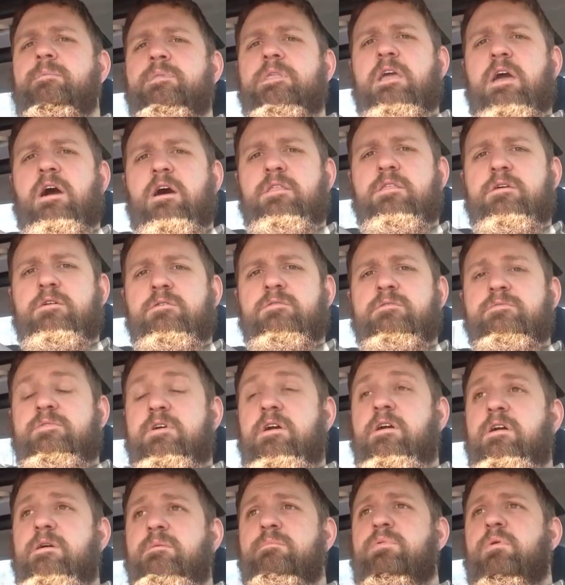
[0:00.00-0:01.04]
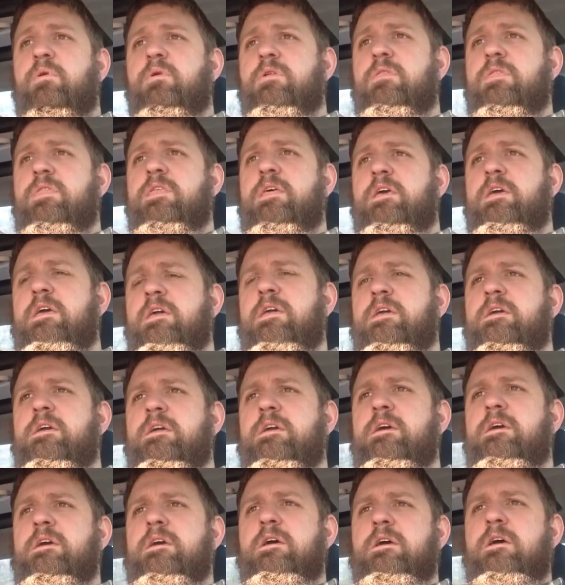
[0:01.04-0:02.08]
The other very important thing,
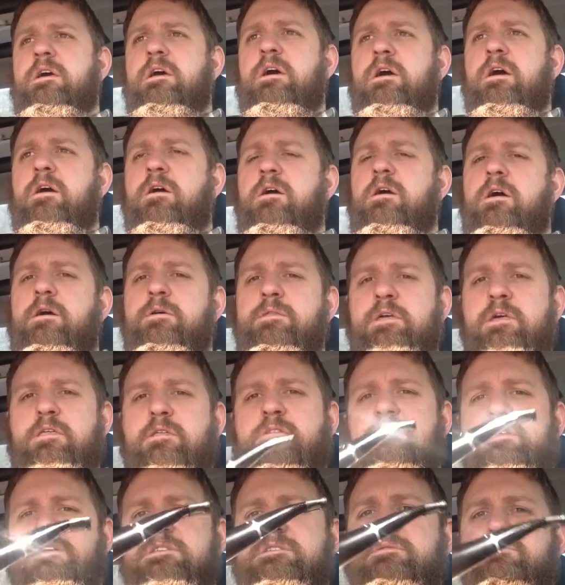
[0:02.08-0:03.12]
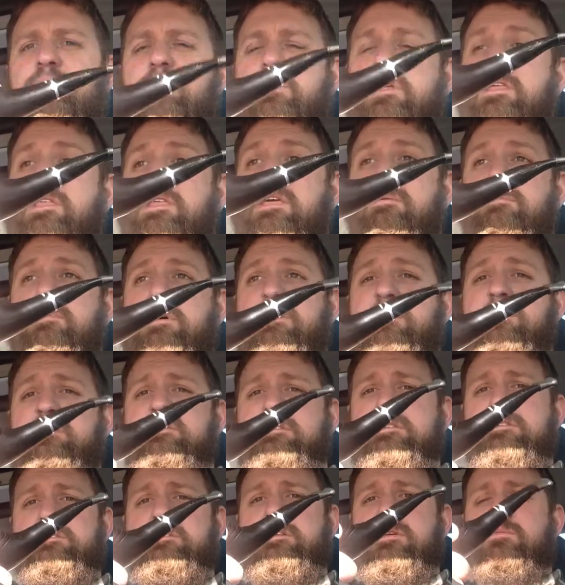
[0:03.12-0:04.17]
or the other disappointing thing about
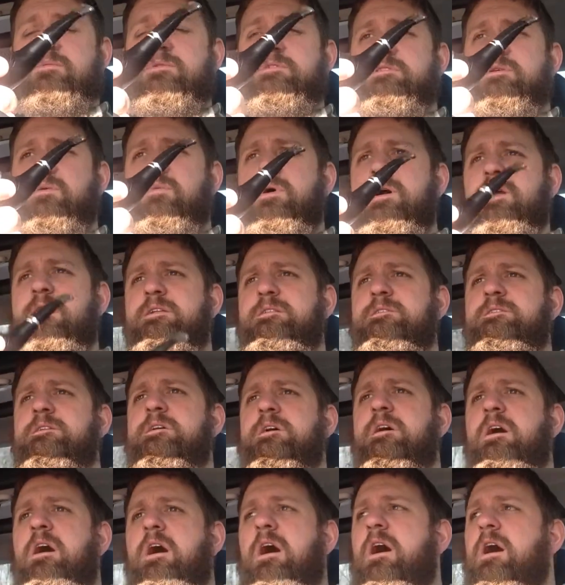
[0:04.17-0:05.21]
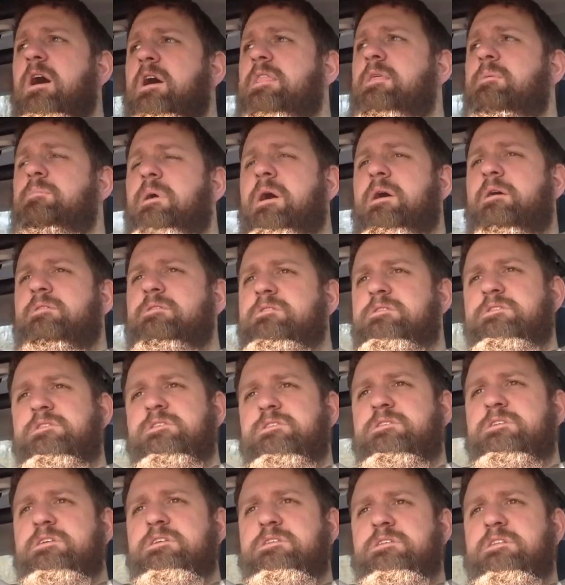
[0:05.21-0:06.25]
this is it was the weight. The balance
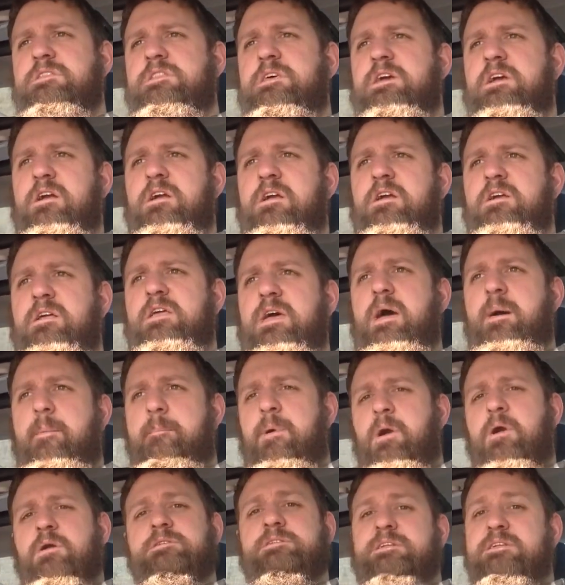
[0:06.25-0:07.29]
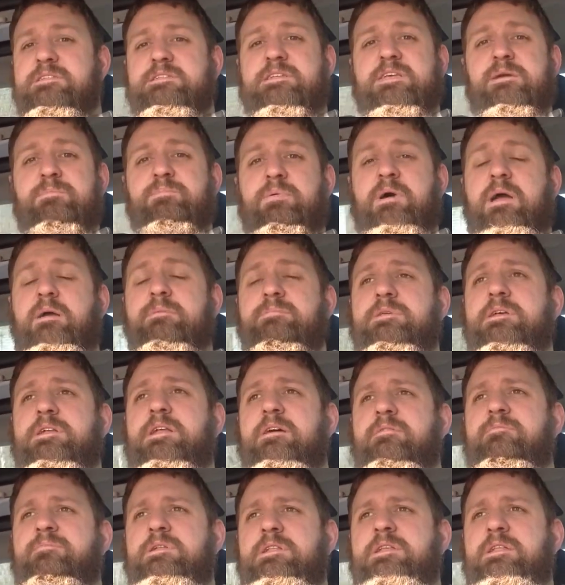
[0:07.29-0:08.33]
just isn't there. That Martinsky pipe that
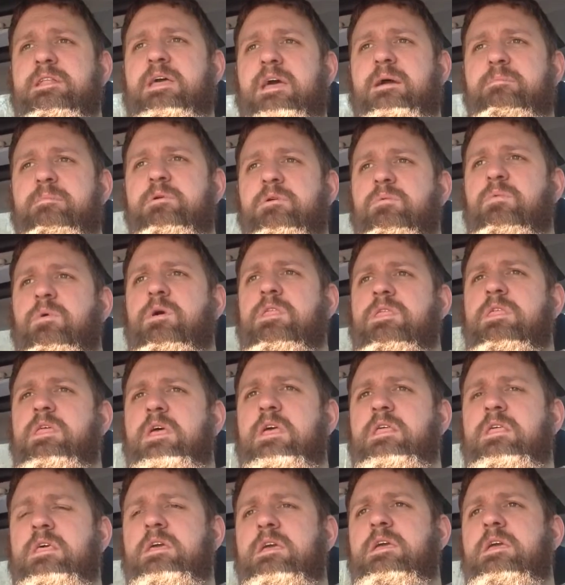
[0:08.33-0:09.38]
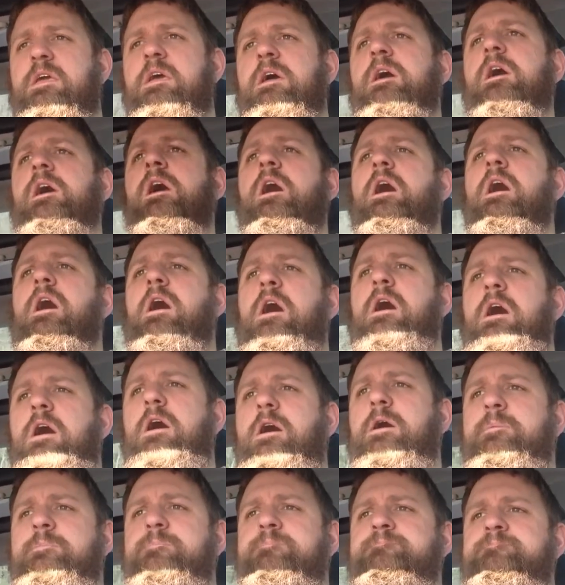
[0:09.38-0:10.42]
I've been enamored with lately,
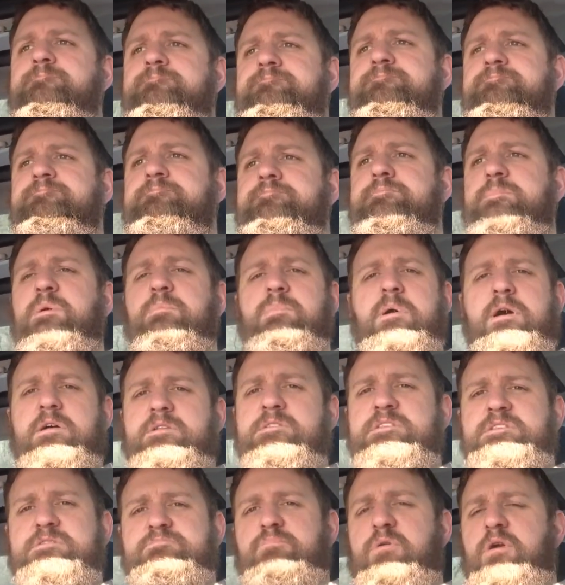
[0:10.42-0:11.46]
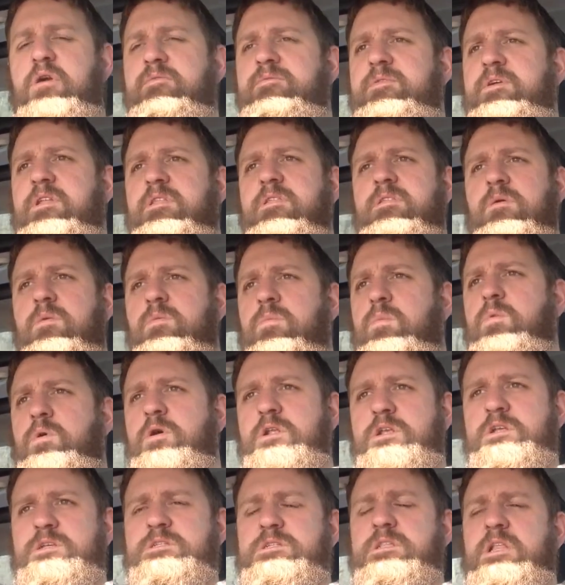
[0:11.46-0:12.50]
the balance is perfect. The
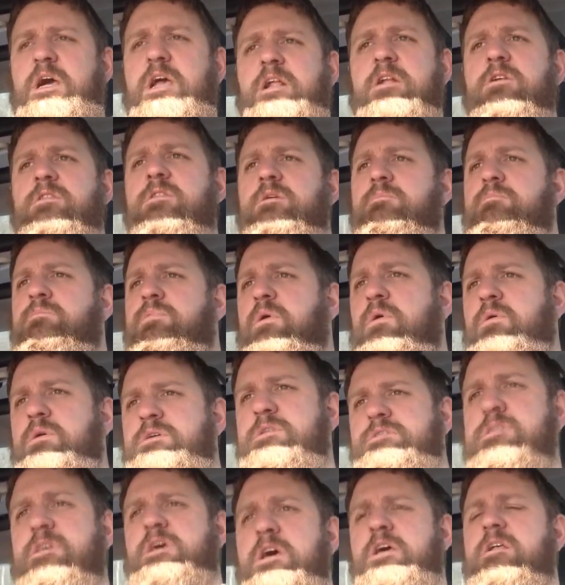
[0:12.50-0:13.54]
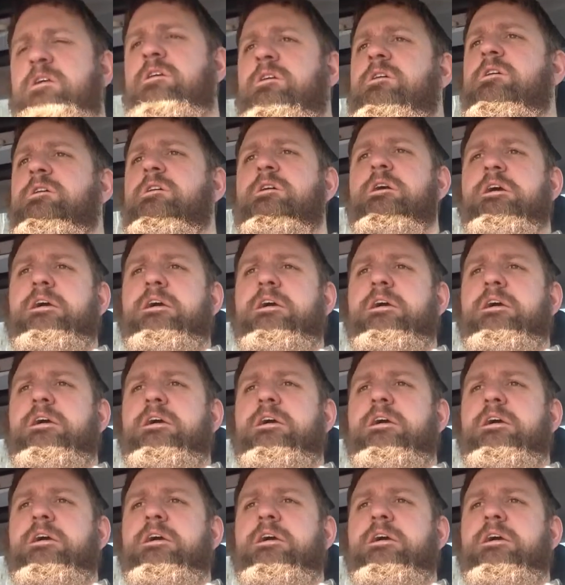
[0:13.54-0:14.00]
wood is lighter, the bowl is lighter.